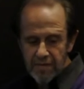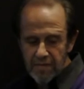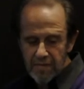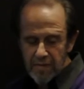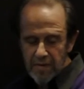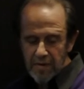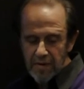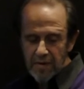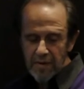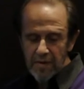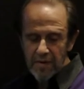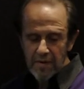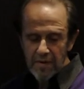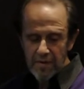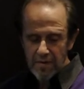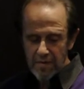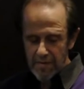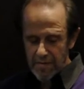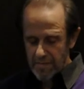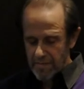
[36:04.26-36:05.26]

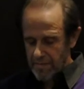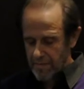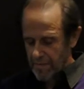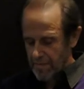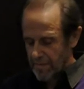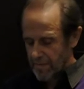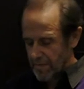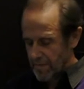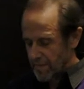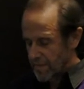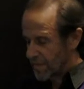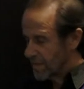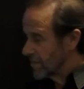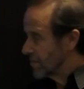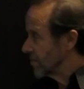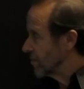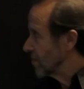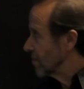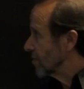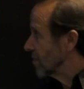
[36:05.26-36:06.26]

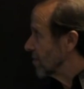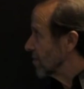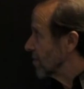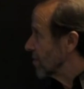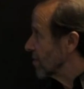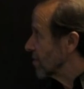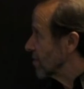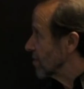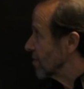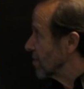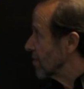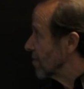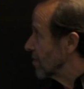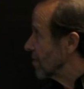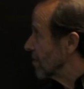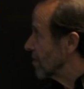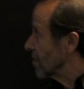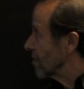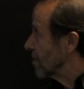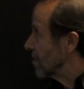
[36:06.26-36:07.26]

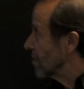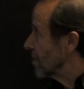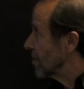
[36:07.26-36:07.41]
[no speech]